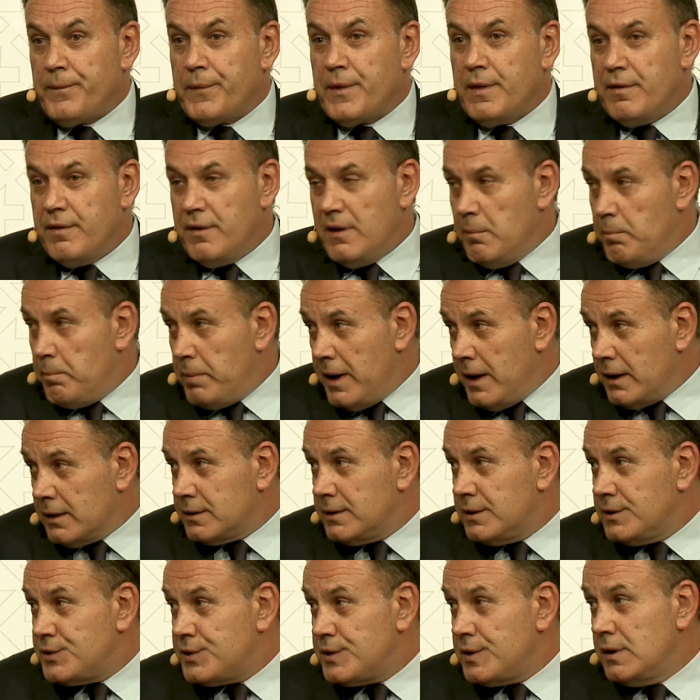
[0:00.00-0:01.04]
the Pact
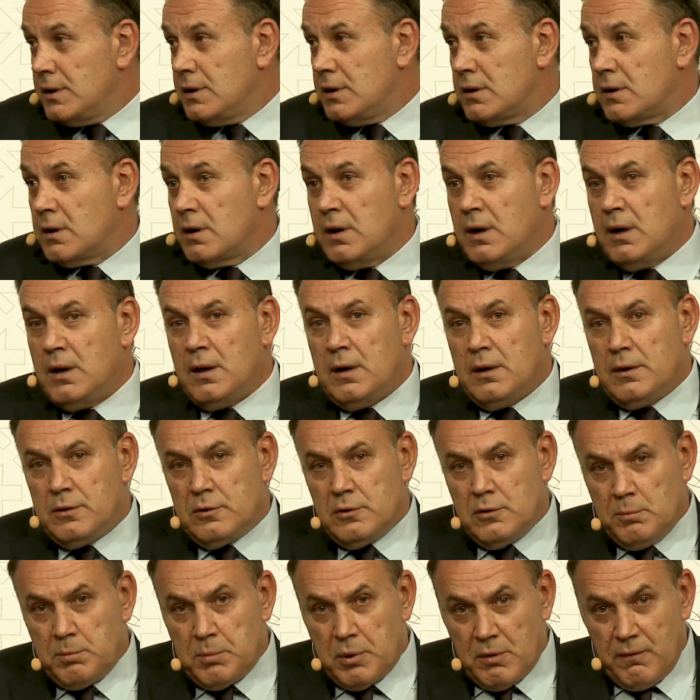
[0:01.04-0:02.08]
is here
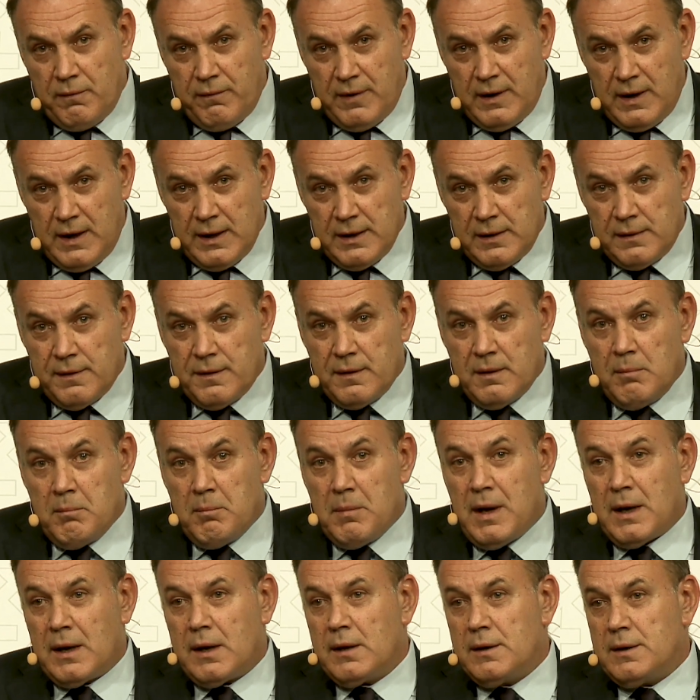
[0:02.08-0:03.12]
to provide the
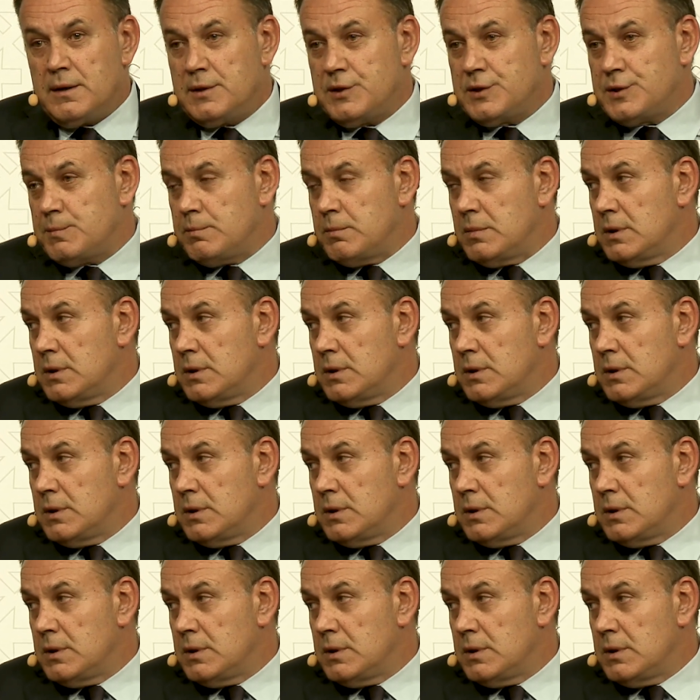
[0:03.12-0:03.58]
mechanism